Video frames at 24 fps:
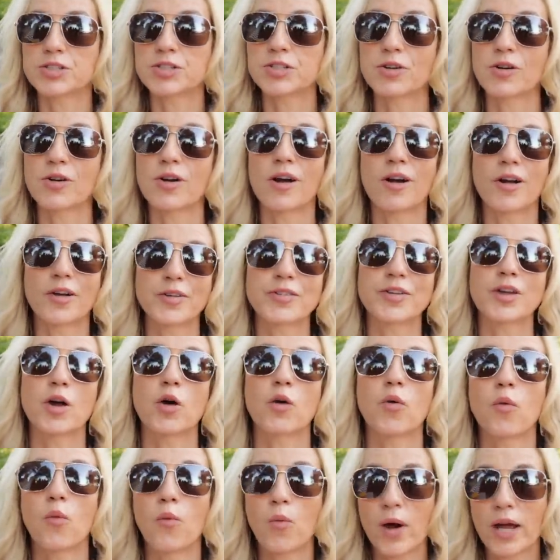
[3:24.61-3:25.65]
There are
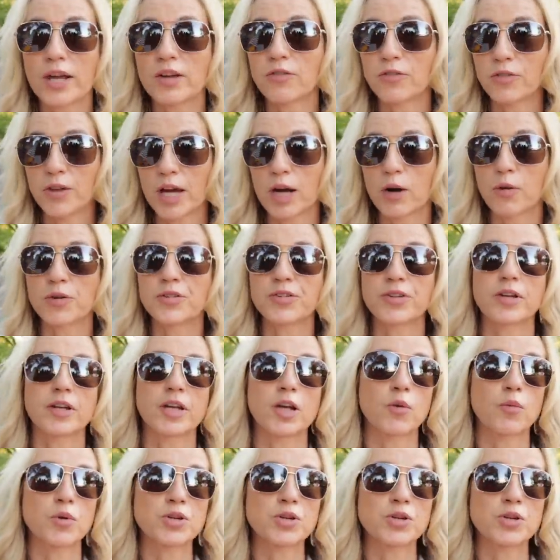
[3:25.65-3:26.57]
also white flowers in here,